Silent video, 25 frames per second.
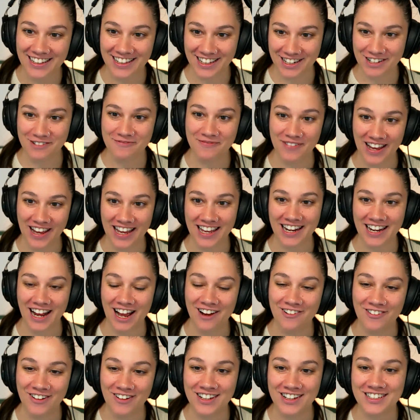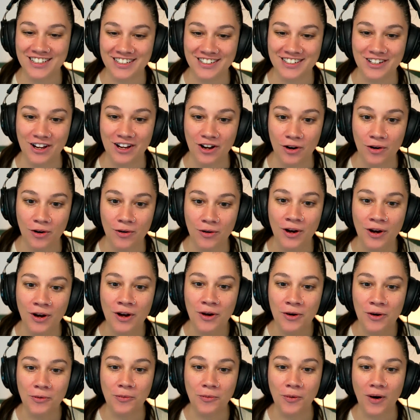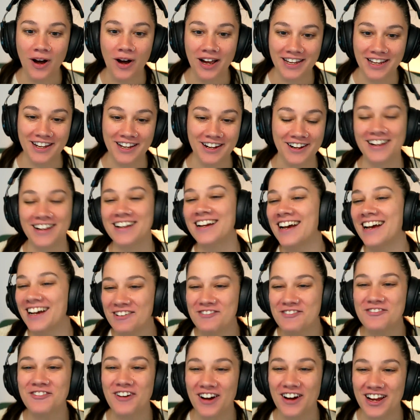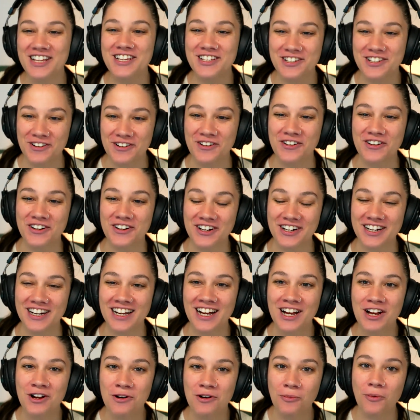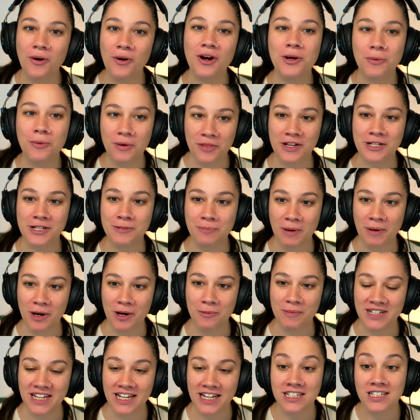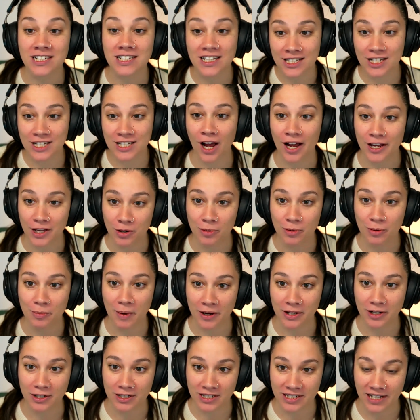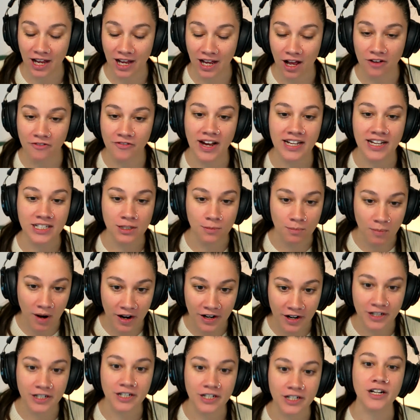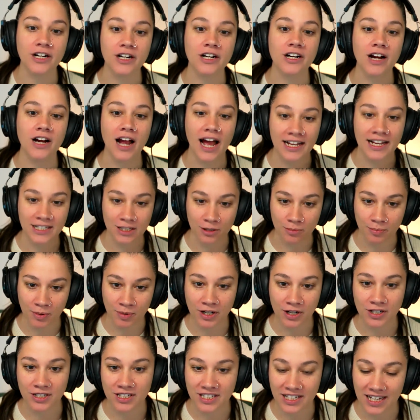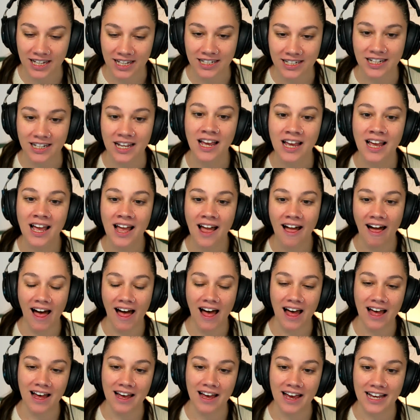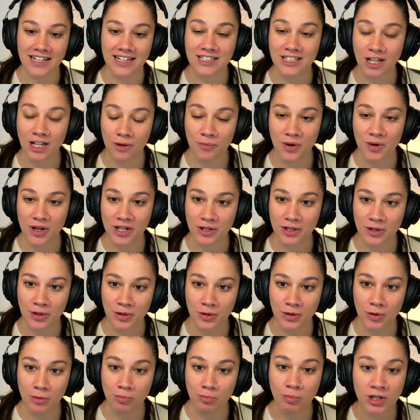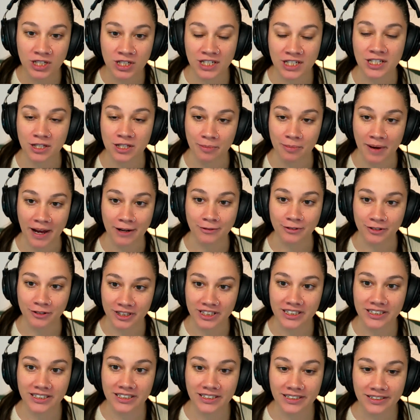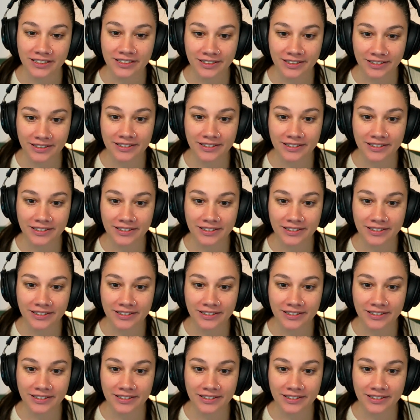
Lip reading: a little bit. I want to know what your what your work with experimentation has taught you about yourself as a marketer, as a person, as someone who pushes the boundaries.